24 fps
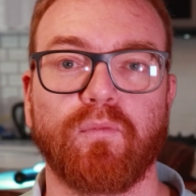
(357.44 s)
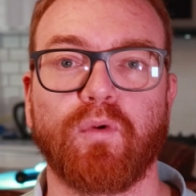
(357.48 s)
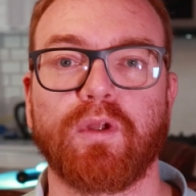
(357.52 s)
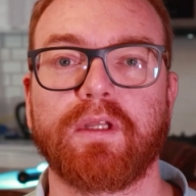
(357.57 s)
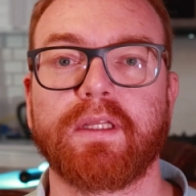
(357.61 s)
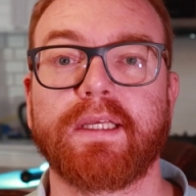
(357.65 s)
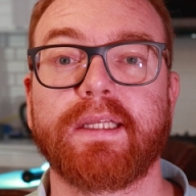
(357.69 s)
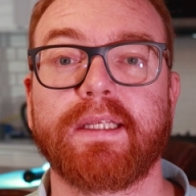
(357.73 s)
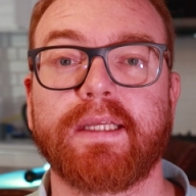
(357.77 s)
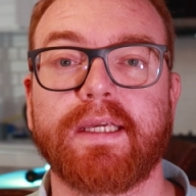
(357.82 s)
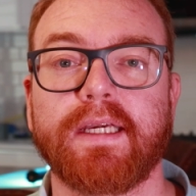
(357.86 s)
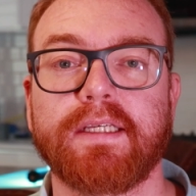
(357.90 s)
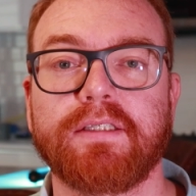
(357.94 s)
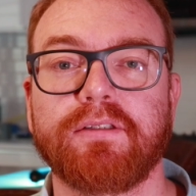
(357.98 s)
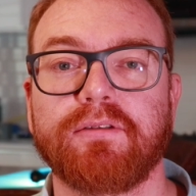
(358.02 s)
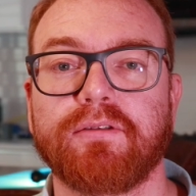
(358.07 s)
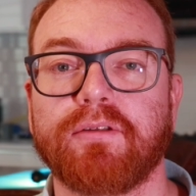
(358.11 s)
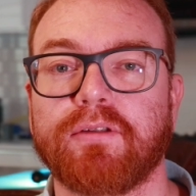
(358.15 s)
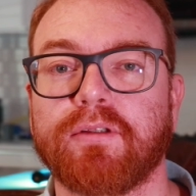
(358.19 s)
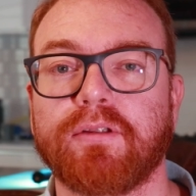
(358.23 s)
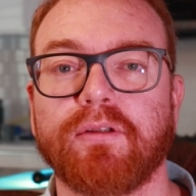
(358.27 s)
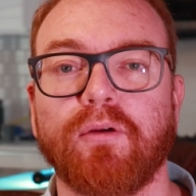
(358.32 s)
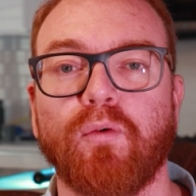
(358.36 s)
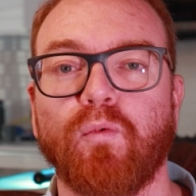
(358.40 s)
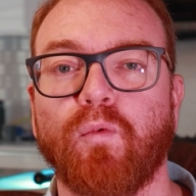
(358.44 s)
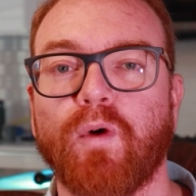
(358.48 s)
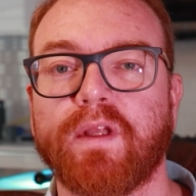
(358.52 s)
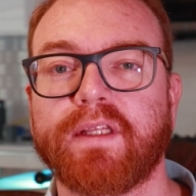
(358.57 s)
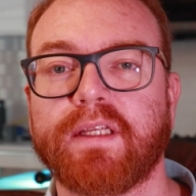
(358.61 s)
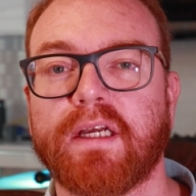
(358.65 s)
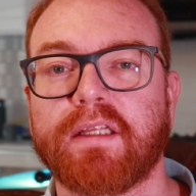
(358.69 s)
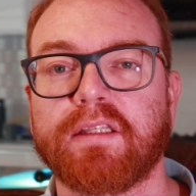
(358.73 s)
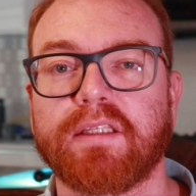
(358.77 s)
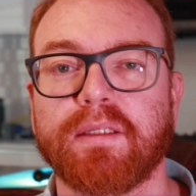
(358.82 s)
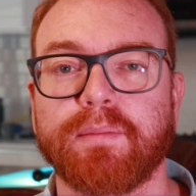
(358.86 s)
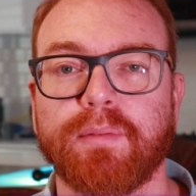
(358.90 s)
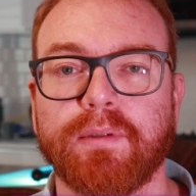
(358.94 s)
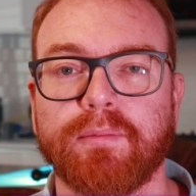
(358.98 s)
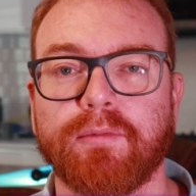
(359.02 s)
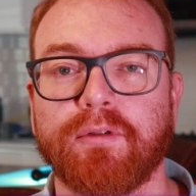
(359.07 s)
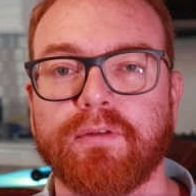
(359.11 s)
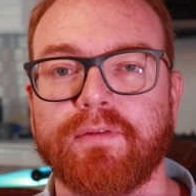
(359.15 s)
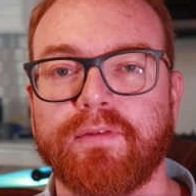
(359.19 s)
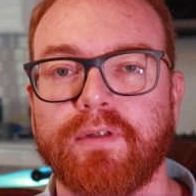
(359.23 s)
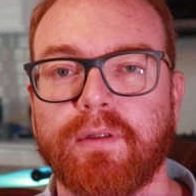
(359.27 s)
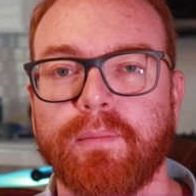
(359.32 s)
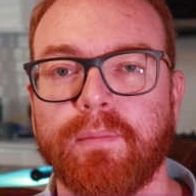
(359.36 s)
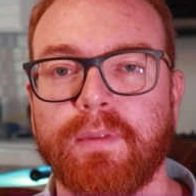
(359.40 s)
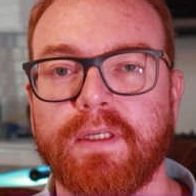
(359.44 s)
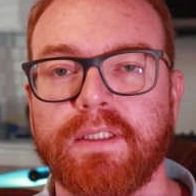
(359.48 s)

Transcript: Well, in case you don't know what anthropomorphic